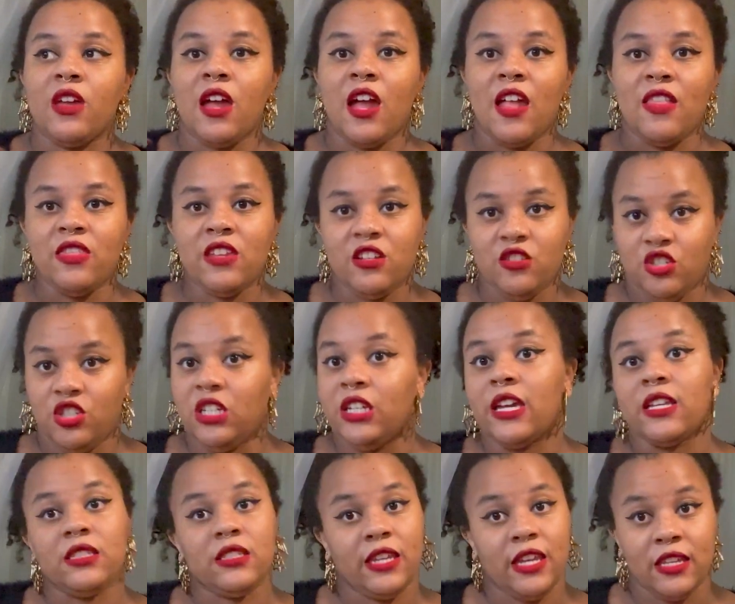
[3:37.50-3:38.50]
And then she
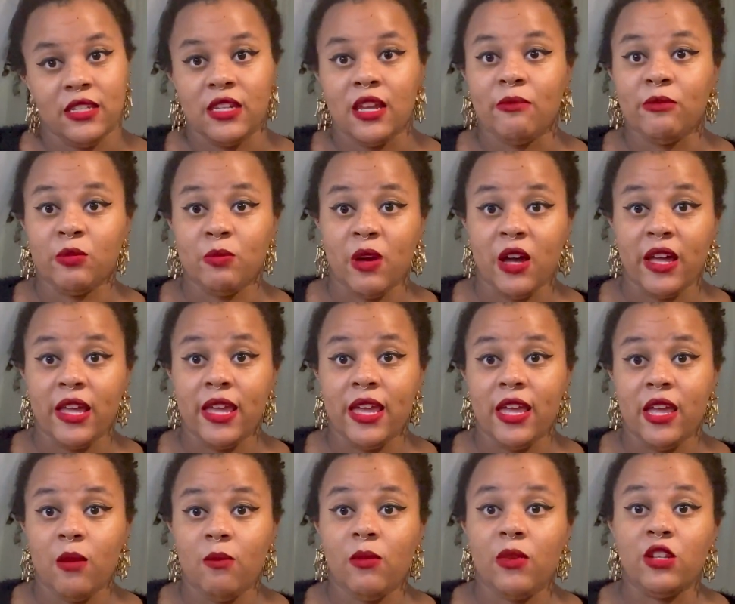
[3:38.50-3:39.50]
gets kidnapped by
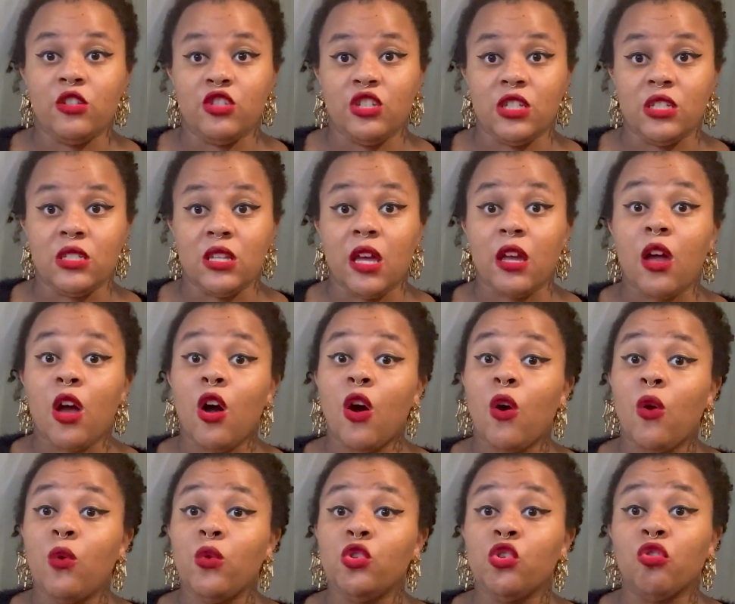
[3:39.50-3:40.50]
him, and she's like,
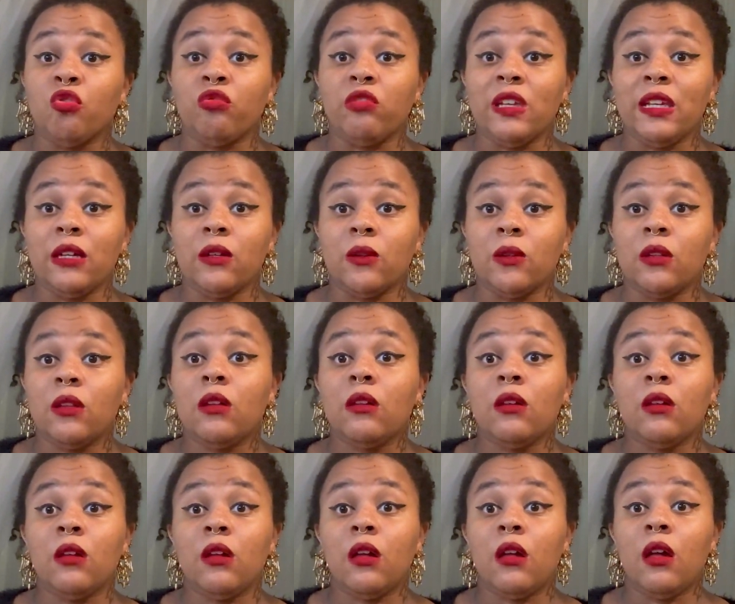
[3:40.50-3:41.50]
Oh, you're real.
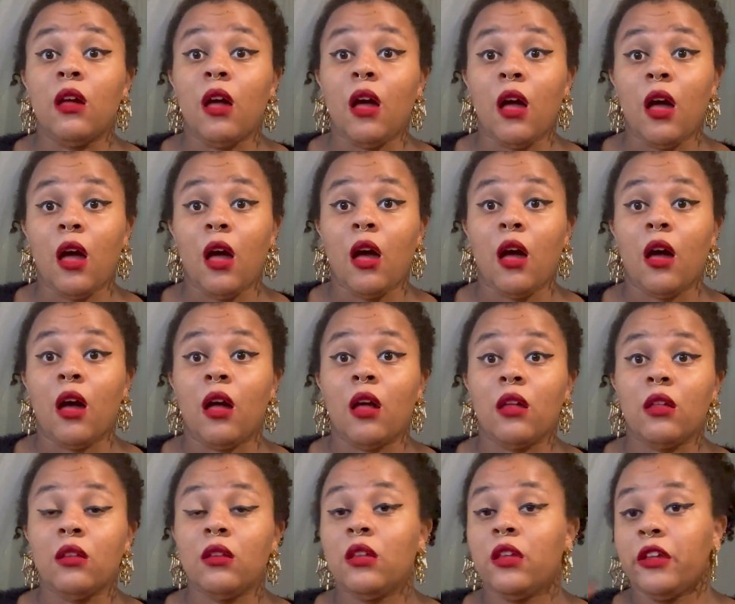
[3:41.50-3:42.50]
Ah,
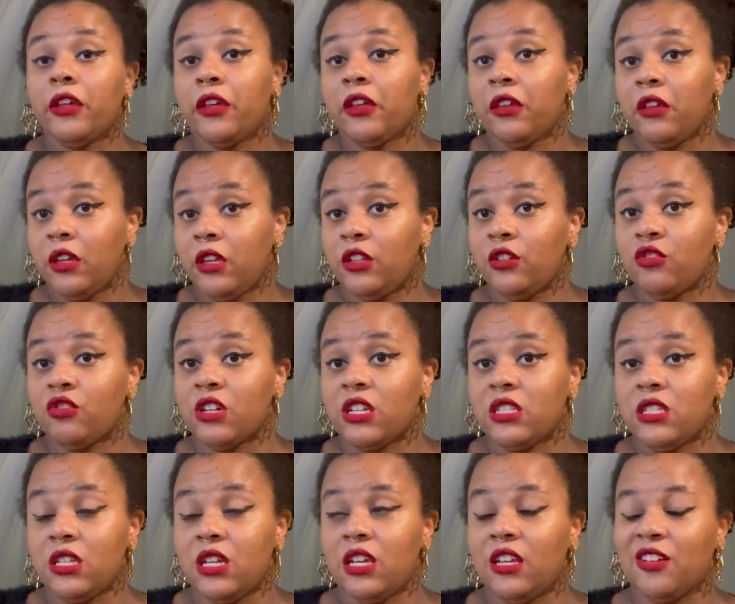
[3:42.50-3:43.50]

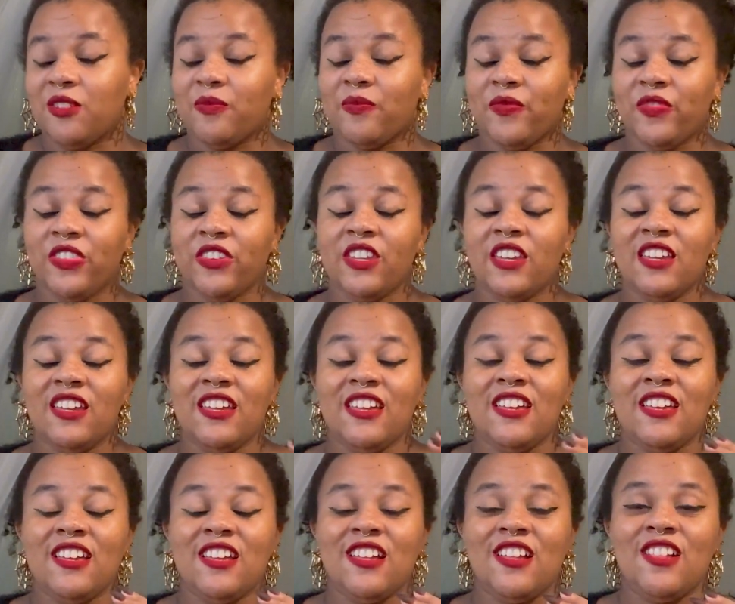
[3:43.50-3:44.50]
interesting
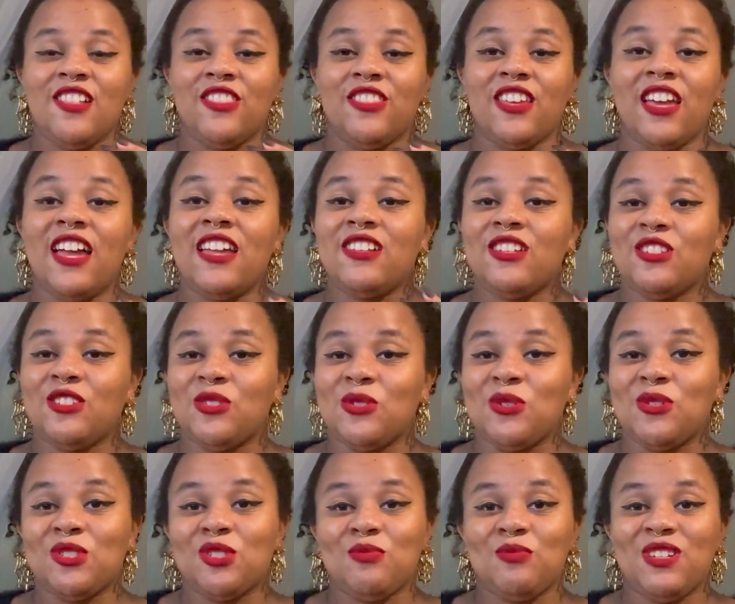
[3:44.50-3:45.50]
the headless
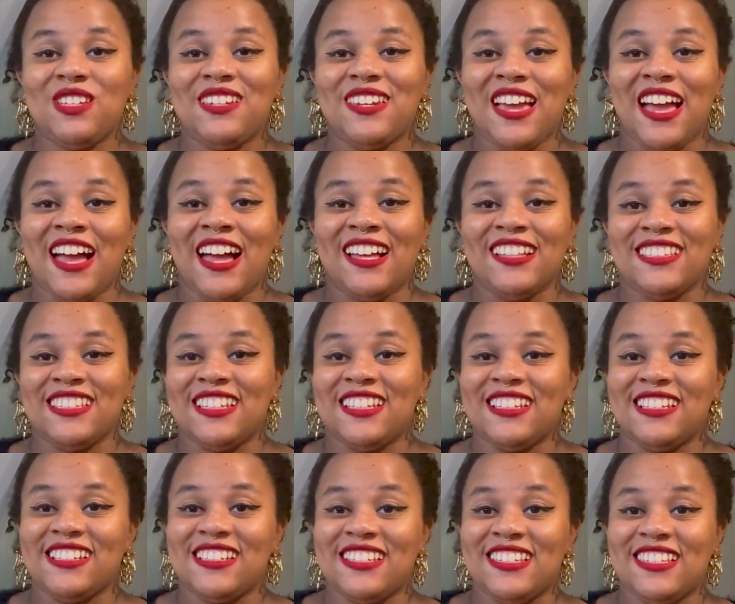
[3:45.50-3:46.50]
horseman has
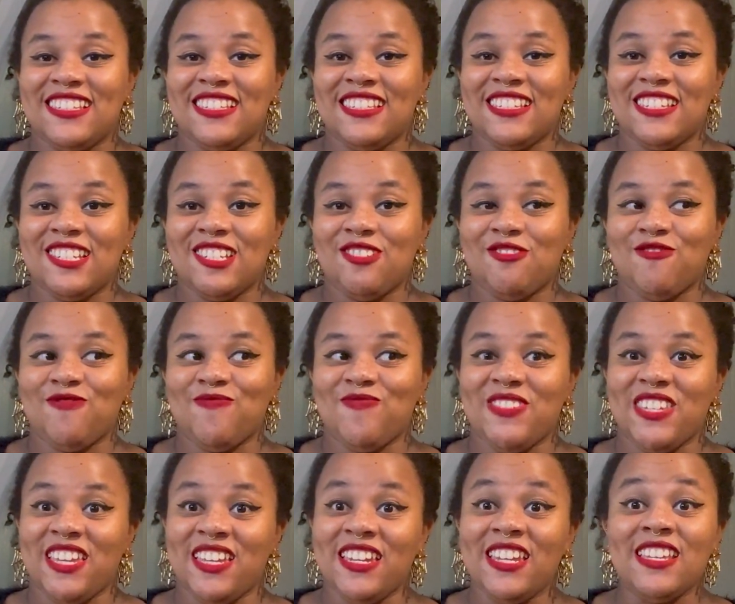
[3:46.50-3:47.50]
it
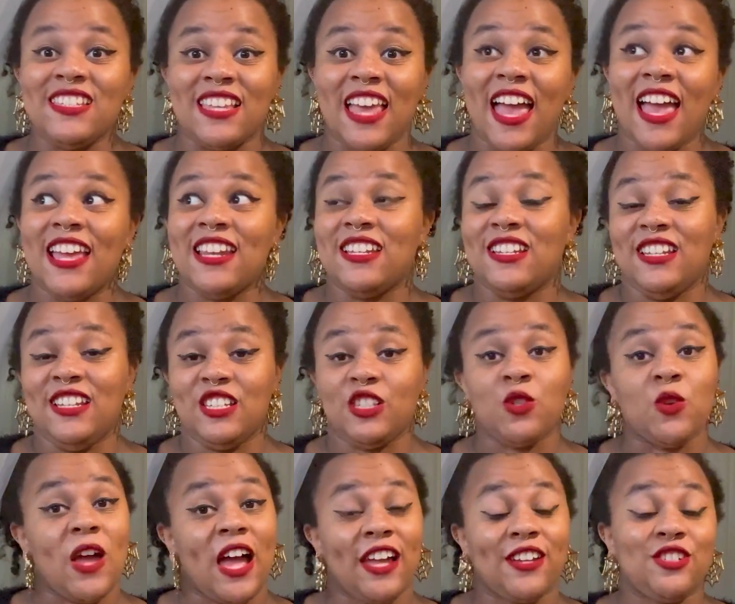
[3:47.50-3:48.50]
in his head and he's
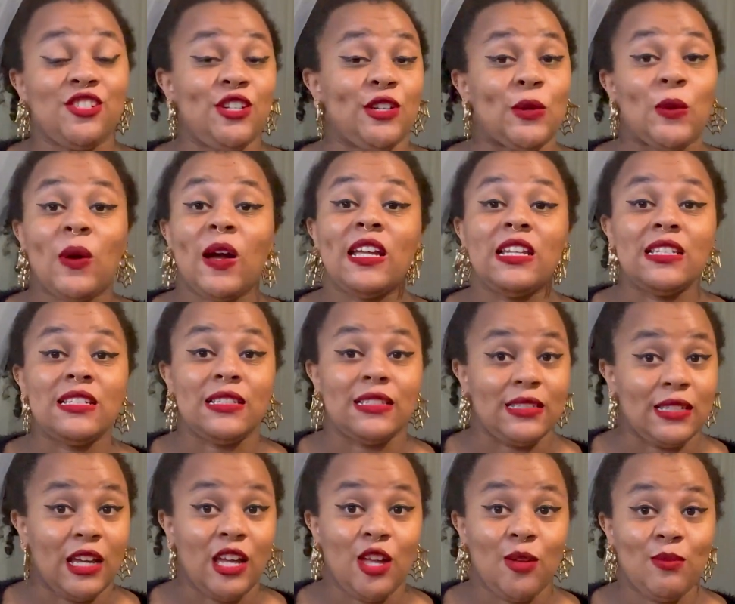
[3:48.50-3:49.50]
actually quite
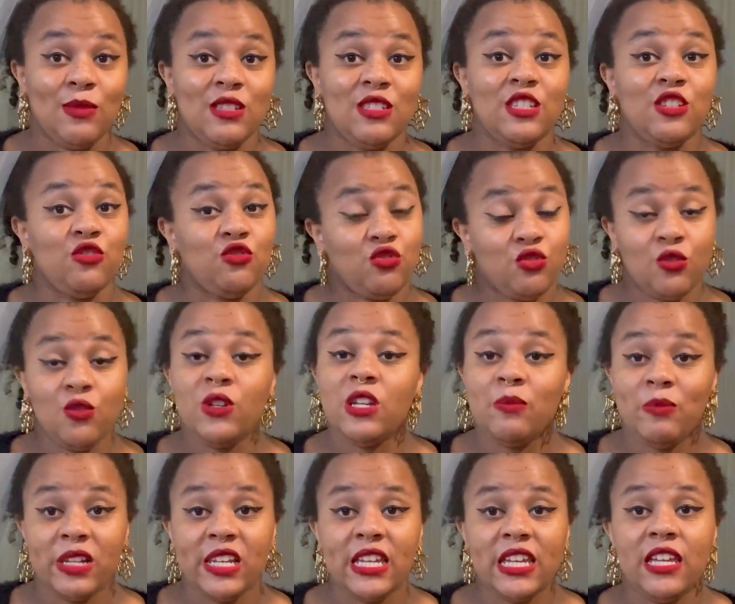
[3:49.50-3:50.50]
determined and truly
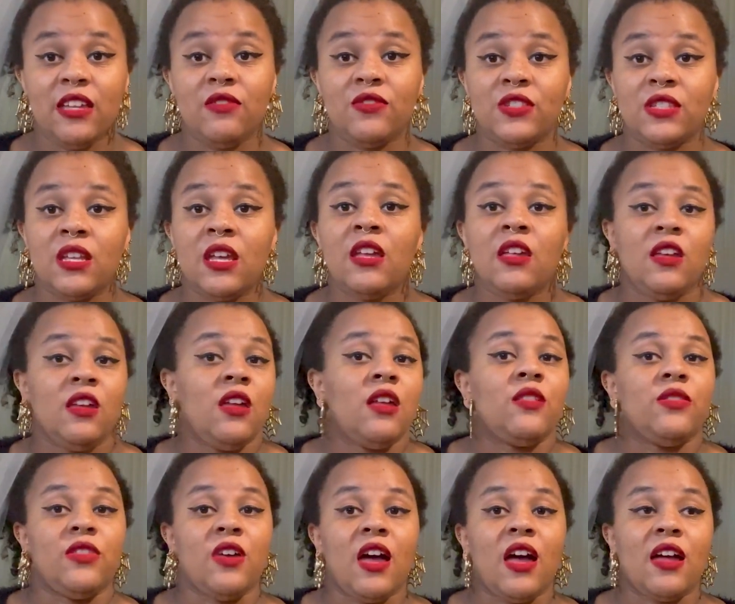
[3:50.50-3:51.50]
believes
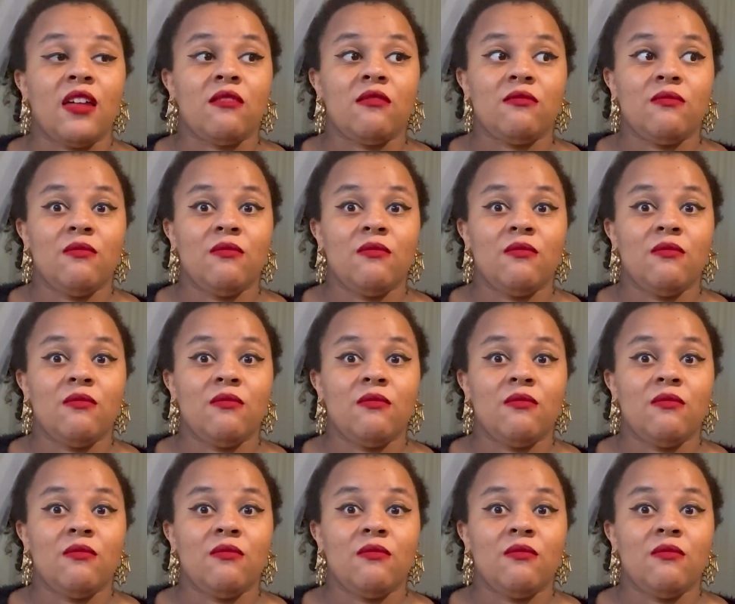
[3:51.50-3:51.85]
that